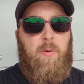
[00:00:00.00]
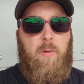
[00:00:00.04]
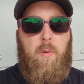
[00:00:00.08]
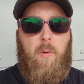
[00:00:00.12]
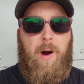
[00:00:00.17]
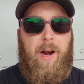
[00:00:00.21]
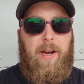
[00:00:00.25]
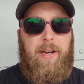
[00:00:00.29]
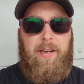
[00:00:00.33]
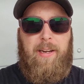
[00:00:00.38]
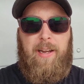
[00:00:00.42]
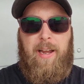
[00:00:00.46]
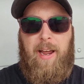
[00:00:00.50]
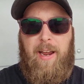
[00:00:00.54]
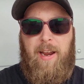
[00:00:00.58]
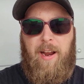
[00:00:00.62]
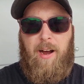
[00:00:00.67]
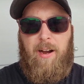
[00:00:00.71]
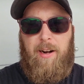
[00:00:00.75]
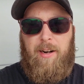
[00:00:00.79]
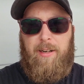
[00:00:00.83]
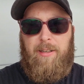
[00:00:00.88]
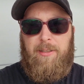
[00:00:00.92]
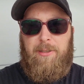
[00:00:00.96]
quite
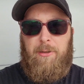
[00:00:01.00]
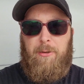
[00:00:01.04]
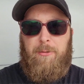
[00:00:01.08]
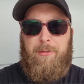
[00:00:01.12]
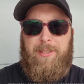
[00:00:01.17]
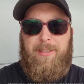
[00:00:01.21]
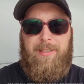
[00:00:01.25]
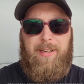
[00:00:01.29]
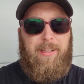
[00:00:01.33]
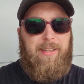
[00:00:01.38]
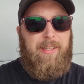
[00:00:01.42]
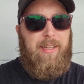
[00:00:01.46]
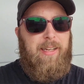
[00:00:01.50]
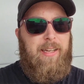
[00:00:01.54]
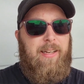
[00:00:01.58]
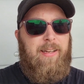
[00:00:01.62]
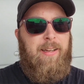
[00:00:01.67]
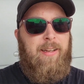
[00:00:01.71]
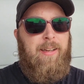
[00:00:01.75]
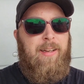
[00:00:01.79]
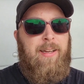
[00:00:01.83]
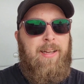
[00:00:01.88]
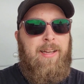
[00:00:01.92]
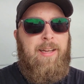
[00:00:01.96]
chaotic, so it's not like
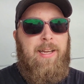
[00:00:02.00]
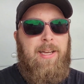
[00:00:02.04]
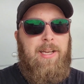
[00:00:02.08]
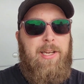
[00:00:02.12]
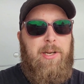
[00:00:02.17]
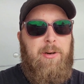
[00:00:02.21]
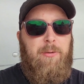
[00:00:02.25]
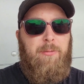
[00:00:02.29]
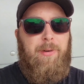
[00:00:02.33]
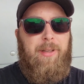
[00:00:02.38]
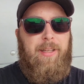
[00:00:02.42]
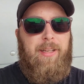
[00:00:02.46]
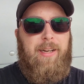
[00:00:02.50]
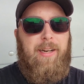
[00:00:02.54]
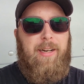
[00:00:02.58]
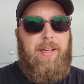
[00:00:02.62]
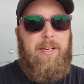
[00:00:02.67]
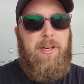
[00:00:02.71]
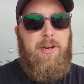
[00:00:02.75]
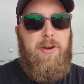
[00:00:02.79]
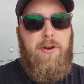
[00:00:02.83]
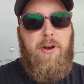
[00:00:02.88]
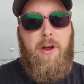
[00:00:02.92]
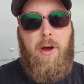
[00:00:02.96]
you're really gonna
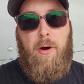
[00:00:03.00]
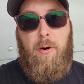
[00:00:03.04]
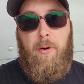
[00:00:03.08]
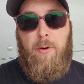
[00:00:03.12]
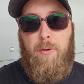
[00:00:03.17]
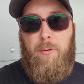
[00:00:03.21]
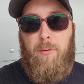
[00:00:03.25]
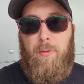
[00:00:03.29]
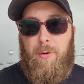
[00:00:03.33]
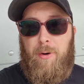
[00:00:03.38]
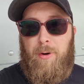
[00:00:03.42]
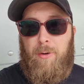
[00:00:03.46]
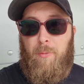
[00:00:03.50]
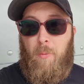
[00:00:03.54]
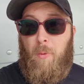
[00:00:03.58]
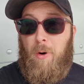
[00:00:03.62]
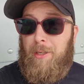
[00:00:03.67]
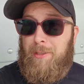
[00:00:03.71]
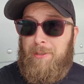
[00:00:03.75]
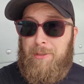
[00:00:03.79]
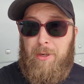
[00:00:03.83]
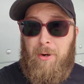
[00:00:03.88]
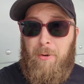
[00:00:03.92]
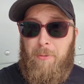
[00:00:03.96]
know
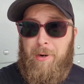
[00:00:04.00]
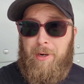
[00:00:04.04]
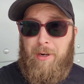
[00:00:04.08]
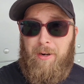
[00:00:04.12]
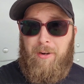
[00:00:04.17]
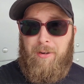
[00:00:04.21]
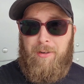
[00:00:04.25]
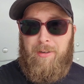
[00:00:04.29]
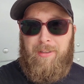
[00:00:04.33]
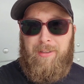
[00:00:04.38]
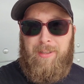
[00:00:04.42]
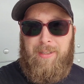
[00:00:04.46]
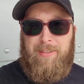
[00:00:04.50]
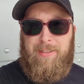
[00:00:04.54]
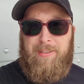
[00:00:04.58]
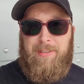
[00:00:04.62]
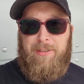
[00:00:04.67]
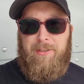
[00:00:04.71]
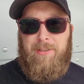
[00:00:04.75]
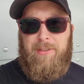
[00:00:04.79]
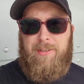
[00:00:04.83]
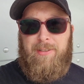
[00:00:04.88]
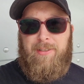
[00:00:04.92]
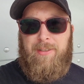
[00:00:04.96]
what's going on unless
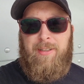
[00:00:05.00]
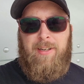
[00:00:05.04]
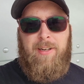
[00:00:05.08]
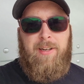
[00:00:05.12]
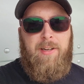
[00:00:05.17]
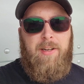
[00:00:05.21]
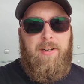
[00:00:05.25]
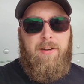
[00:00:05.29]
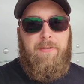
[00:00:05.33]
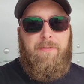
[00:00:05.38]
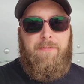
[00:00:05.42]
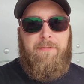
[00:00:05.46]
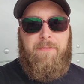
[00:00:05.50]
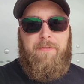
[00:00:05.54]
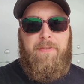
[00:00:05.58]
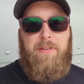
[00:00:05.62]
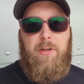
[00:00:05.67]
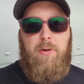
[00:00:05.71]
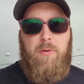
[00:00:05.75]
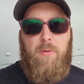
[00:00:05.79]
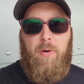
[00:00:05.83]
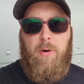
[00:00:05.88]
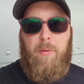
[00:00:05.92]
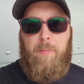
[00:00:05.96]
there's
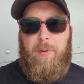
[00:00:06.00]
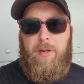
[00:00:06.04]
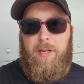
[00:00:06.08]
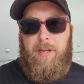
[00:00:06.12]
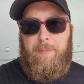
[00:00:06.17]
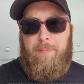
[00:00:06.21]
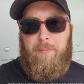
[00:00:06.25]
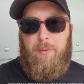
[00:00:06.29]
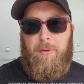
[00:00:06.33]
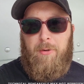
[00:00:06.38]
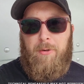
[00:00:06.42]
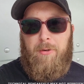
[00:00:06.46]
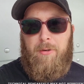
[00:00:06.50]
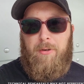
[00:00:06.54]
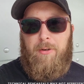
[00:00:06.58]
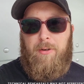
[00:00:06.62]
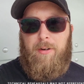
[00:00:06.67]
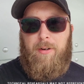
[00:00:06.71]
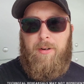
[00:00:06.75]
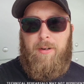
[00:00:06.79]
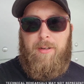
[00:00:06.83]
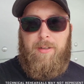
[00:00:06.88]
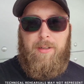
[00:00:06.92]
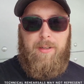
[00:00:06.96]
fewer people
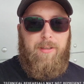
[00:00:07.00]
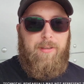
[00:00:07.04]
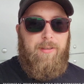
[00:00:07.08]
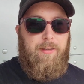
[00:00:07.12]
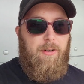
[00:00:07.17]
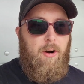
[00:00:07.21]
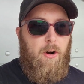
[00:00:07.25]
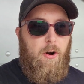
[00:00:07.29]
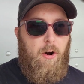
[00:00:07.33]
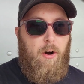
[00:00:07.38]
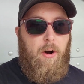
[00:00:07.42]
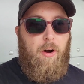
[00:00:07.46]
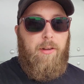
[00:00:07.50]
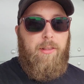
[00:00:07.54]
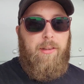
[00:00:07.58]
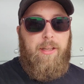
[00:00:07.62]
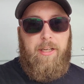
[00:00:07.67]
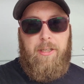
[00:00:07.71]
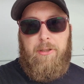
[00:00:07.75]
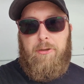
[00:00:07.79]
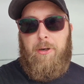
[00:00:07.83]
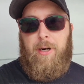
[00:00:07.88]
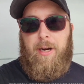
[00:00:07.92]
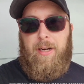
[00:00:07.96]
on the
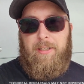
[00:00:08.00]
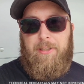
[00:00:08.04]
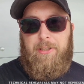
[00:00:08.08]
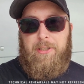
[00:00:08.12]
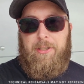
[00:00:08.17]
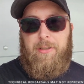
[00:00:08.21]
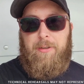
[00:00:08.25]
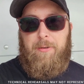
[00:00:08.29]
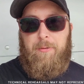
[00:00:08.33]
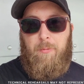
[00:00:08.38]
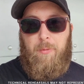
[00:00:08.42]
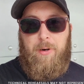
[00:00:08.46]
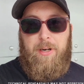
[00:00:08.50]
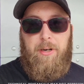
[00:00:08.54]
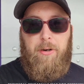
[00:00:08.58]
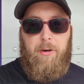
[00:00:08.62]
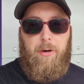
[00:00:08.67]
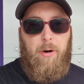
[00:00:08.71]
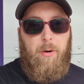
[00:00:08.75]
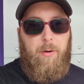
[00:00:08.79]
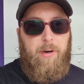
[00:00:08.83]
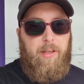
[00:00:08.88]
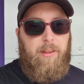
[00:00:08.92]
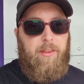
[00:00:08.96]
attraction when you're
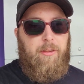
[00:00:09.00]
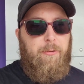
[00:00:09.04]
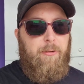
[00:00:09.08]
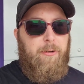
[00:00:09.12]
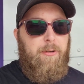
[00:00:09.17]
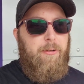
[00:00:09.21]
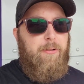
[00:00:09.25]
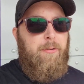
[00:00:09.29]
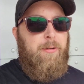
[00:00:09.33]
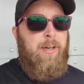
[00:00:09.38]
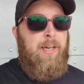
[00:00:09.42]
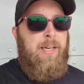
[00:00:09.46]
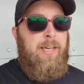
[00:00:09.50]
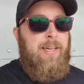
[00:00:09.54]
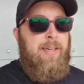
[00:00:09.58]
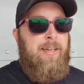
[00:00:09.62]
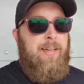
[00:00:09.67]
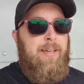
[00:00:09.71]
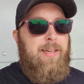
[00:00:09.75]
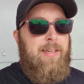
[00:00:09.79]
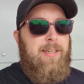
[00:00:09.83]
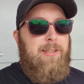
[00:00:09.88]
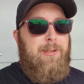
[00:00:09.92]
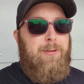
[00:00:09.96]
going through.
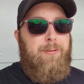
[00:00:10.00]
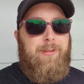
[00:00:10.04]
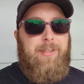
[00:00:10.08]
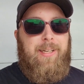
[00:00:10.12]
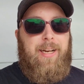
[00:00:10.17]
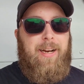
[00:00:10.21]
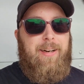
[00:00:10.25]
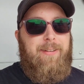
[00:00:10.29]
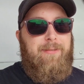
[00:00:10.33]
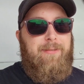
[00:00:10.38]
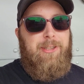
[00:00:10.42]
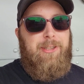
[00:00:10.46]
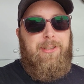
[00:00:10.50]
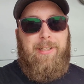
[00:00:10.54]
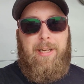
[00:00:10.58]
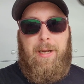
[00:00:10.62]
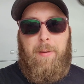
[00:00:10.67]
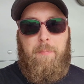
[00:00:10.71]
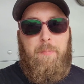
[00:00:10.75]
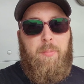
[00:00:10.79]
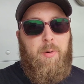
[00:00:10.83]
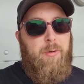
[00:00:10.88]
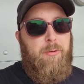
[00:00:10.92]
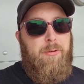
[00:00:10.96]
So it's kind like
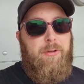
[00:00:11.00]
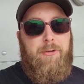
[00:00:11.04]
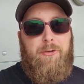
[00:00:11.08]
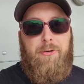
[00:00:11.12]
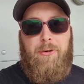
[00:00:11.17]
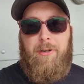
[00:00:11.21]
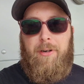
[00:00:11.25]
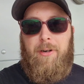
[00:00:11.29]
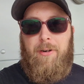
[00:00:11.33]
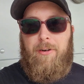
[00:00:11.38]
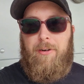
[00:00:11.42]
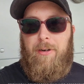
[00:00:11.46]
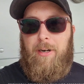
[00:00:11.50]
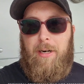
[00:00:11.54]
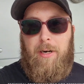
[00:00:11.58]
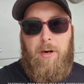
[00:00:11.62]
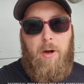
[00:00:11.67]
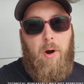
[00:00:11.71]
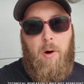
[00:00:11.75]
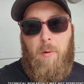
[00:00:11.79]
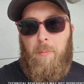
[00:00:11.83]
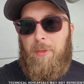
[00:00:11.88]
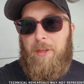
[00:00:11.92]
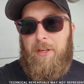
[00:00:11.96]
pull the trigger and
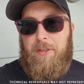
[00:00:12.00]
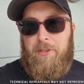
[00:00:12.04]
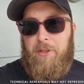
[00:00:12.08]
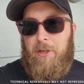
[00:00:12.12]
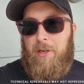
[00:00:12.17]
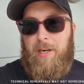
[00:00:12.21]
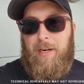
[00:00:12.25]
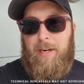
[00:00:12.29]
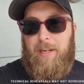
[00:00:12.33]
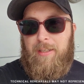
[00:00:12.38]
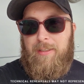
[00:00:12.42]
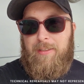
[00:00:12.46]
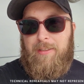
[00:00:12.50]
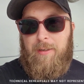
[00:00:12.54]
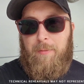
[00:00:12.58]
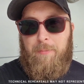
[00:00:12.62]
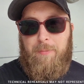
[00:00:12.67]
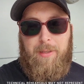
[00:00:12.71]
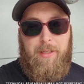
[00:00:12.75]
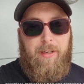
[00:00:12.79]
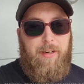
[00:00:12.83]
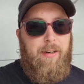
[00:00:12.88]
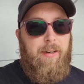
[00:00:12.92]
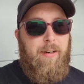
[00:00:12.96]
hope that you're hitting
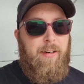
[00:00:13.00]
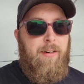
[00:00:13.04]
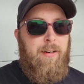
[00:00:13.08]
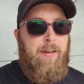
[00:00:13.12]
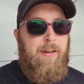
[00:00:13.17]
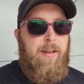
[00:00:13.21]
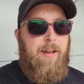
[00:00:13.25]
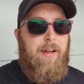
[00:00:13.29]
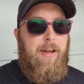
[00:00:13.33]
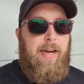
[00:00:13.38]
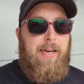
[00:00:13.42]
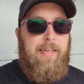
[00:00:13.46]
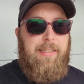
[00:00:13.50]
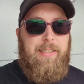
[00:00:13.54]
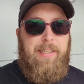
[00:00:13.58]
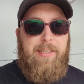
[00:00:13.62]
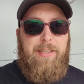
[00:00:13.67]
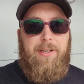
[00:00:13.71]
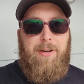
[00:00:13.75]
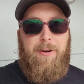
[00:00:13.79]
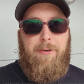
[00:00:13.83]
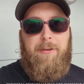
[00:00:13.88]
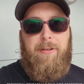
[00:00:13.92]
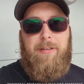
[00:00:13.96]
something. I did
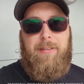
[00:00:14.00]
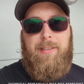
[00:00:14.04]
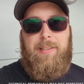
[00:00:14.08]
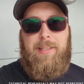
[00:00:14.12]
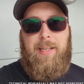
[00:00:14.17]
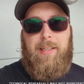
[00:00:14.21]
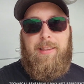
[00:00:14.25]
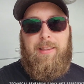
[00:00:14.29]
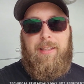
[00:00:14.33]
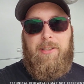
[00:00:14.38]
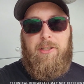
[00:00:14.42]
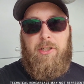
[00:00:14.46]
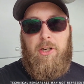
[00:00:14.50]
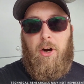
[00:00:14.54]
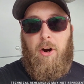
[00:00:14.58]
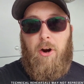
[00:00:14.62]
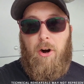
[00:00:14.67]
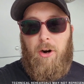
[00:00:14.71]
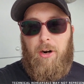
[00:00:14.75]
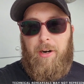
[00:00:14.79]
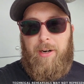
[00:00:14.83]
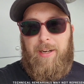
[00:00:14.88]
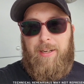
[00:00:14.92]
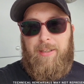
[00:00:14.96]
notice that the
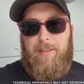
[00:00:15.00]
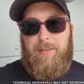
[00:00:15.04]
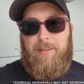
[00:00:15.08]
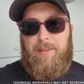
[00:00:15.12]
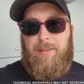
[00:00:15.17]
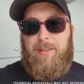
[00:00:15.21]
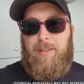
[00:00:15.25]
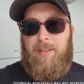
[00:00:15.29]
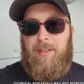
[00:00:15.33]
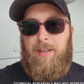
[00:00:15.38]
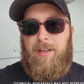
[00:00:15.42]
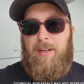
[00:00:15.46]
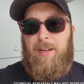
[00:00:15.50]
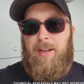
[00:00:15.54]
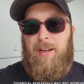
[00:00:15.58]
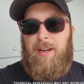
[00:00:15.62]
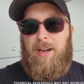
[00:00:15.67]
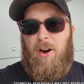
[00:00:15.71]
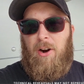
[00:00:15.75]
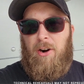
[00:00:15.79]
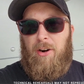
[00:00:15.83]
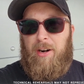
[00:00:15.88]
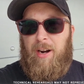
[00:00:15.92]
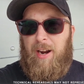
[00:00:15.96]
targets
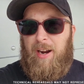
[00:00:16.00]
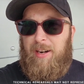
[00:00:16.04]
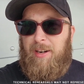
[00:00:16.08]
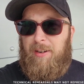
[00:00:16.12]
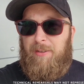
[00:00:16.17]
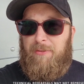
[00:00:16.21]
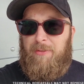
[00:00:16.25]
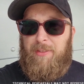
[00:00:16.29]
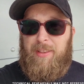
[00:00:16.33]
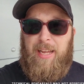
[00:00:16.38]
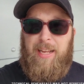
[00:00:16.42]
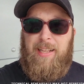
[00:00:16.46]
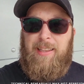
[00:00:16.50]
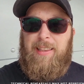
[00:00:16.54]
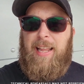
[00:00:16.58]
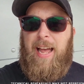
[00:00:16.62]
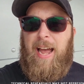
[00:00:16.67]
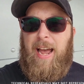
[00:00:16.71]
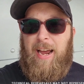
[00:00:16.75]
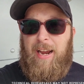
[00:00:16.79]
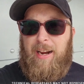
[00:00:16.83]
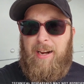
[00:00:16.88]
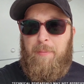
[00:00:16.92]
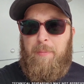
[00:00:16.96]
are kind of, they
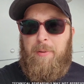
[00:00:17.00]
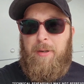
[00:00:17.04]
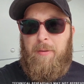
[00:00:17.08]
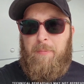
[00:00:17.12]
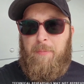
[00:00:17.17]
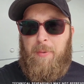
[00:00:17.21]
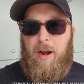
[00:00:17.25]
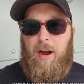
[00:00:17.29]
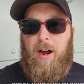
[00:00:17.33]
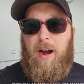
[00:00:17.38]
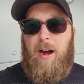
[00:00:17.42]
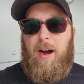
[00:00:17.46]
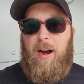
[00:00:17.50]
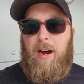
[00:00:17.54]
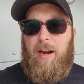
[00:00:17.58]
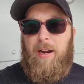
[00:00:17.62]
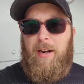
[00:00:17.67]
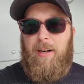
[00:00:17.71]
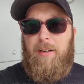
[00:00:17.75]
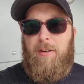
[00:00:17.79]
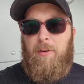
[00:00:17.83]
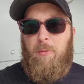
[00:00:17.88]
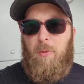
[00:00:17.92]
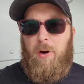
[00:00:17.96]
lag a bit
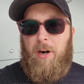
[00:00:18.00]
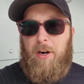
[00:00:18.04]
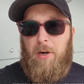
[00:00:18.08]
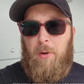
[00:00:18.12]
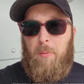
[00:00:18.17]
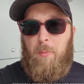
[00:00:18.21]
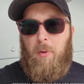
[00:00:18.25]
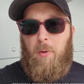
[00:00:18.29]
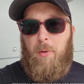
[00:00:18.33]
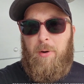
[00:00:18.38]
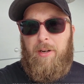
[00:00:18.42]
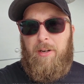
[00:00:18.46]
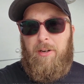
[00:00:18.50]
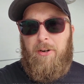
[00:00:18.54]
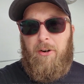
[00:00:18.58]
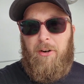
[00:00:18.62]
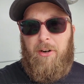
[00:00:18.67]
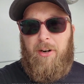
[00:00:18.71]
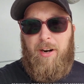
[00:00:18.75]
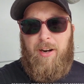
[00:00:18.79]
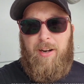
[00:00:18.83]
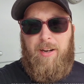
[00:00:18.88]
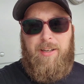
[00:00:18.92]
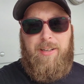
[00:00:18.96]
behind where you're pointing your
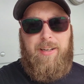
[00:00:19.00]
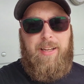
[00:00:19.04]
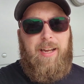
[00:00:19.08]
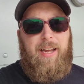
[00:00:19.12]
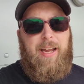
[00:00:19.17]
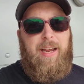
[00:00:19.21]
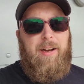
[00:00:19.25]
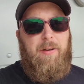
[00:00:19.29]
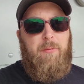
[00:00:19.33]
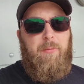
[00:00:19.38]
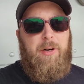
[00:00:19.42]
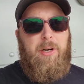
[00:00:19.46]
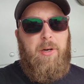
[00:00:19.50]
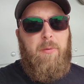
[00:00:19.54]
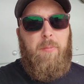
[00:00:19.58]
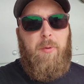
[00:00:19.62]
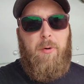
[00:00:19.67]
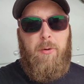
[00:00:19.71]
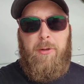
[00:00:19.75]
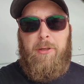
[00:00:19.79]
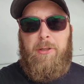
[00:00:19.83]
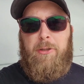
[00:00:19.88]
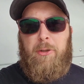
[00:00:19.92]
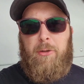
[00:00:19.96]
gun, and when you
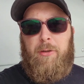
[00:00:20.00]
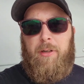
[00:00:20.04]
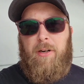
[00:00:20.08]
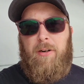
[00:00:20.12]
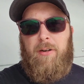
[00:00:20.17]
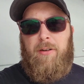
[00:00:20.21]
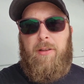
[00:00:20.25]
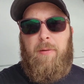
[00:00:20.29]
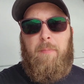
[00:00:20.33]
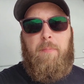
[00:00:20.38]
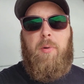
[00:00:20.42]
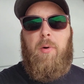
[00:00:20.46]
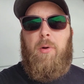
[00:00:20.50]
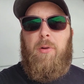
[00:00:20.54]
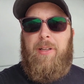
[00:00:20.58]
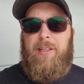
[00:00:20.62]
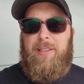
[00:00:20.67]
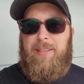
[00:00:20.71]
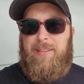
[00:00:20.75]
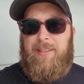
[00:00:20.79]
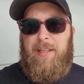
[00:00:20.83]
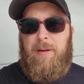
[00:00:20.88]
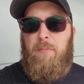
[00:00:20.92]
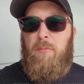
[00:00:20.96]
pull the trigger, the
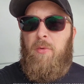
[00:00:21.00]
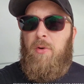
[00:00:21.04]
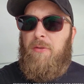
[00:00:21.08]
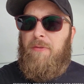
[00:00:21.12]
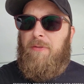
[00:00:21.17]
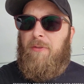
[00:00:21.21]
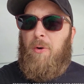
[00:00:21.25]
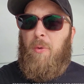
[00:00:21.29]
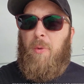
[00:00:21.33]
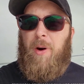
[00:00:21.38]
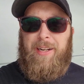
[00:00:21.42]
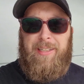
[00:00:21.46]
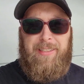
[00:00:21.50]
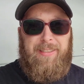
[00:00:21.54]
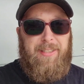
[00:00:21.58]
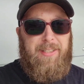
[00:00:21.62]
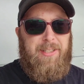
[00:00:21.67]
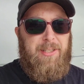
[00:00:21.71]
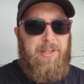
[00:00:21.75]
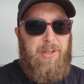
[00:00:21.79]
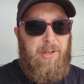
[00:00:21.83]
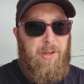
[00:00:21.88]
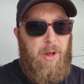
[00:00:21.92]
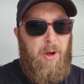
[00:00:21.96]
bullets, they move quite
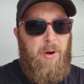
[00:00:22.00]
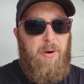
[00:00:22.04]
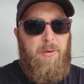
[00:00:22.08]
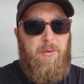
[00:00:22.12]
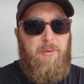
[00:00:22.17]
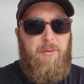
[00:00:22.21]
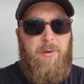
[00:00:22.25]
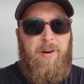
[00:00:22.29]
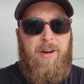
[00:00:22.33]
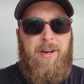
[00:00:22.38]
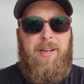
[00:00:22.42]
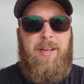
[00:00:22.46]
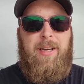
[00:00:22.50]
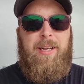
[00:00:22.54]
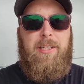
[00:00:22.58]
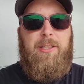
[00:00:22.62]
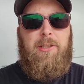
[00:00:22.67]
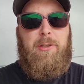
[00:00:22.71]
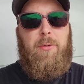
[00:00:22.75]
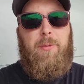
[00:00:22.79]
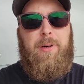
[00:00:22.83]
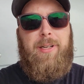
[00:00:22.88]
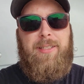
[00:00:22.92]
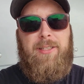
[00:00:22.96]
slow.
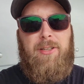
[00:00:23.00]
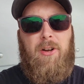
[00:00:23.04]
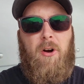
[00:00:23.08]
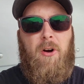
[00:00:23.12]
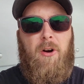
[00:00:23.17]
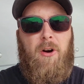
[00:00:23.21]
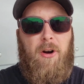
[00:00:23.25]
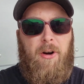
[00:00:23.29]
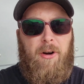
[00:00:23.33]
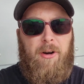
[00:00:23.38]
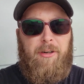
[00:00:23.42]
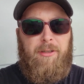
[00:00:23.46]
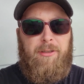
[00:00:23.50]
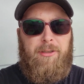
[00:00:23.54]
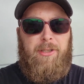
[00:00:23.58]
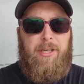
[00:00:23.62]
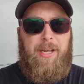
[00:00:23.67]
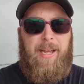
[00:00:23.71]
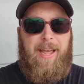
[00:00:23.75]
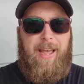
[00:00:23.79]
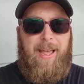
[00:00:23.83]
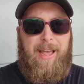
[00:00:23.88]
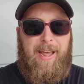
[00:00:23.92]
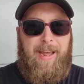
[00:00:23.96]
So it is hard
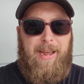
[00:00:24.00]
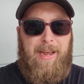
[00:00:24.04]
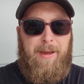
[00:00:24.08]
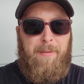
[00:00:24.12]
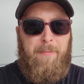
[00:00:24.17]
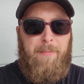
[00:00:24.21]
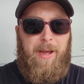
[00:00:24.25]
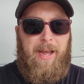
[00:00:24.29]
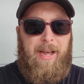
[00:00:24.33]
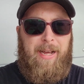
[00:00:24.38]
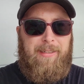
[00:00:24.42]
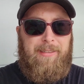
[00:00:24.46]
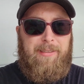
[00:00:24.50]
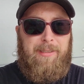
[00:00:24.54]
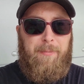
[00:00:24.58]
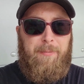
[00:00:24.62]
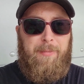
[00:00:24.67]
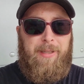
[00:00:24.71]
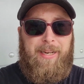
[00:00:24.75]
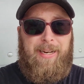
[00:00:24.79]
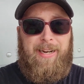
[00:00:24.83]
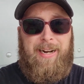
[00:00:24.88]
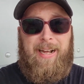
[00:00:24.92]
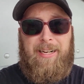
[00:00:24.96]
to aim at
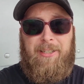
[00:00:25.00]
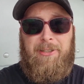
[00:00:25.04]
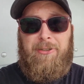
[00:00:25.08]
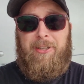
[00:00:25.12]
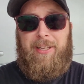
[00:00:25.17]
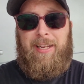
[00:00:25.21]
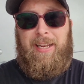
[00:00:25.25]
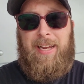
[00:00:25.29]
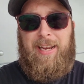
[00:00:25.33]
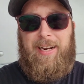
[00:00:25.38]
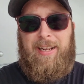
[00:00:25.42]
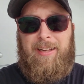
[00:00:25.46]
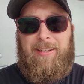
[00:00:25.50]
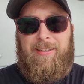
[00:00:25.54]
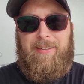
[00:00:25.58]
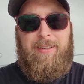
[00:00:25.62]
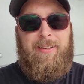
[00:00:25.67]
something and actually hit it.